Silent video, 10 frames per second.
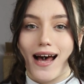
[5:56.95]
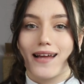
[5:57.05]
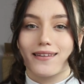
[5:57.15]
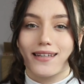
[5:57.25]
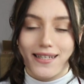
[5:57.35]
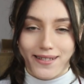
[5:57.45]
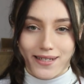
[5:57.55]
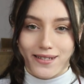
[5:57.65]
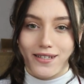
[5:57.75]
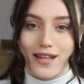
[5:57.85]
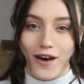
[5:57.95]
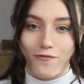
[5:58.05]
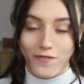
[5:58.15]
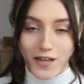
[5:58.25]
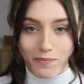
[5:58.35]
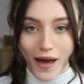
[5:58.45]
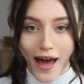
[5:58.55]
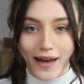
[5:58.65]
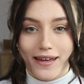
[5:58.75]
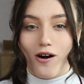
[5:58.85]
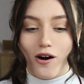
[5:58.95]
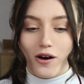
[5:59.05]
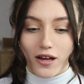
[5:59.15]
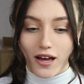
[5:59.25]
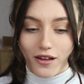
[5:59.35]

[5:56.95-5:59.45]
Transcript: and listening to that feedback are